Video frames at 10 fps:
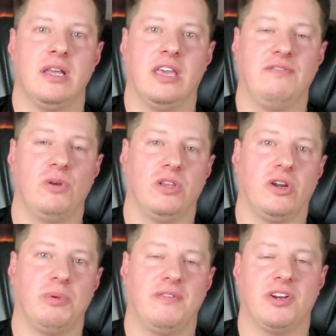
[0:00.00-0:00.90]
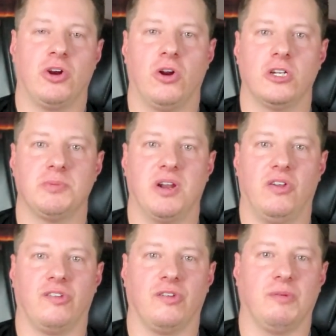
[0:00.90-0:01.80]
give you a little bit of encouragement,
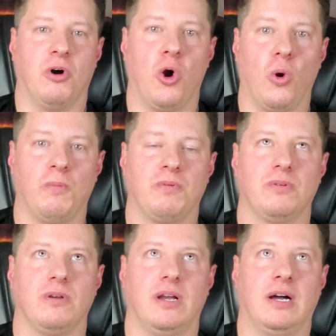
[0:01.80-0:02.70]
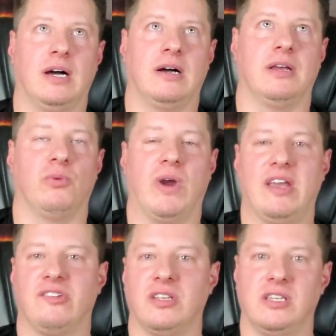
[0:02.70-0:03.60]
also some hope uh, and
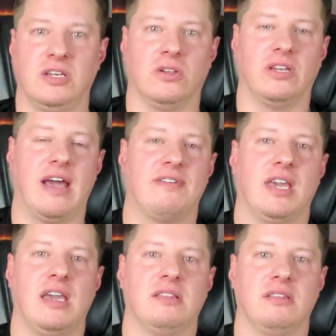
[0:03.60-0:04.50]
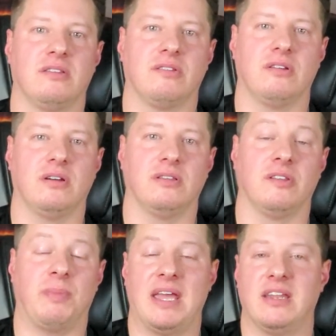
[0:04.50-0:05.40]
ways to deal and navigate this uh,
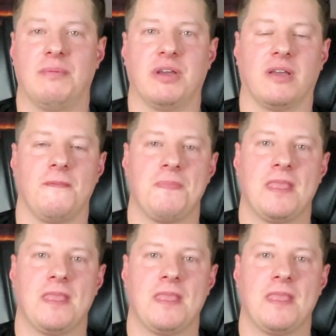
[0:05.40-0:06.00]
this pandemic.